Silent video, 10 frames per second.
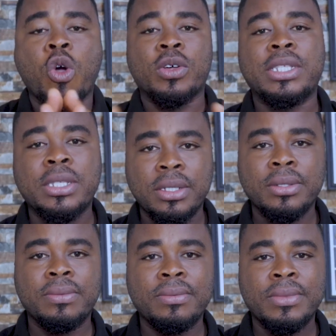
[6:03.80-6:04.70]
gods.
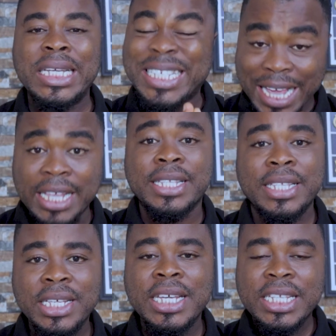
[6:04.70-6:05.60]

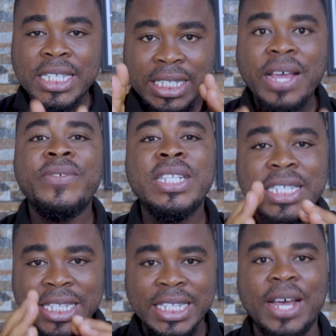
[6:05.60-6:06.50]
Yes,
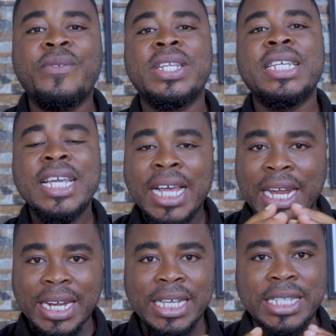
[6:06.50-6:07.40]
77
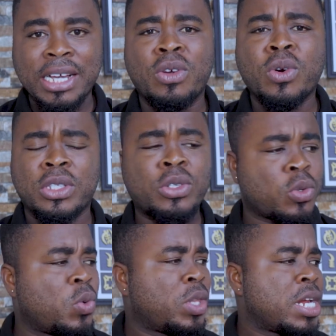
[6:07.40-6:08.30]
lesser gods.
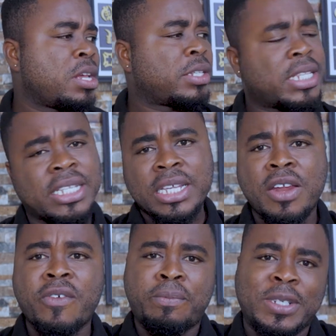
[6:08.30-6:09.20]
So there is this
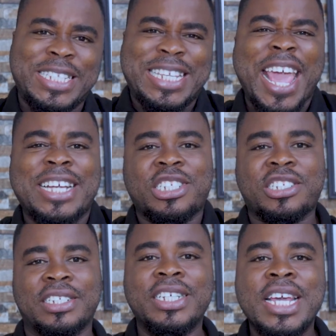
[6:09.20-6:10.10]
kind of
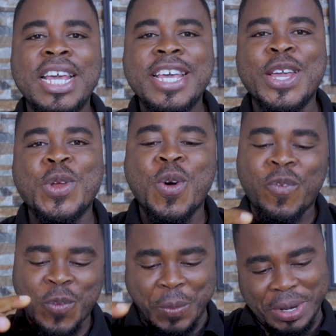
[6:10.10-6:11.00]
protection, you know,
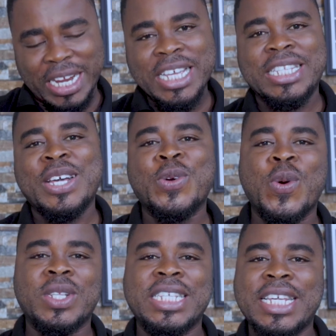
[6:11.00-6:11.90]
from the lesser
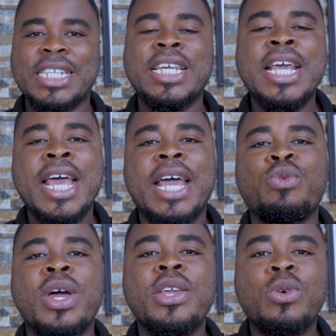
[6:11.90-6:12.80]
gods. Yes.
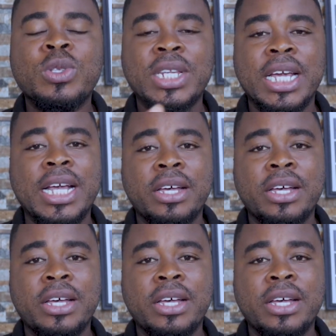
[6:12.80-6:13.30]
And when you go to the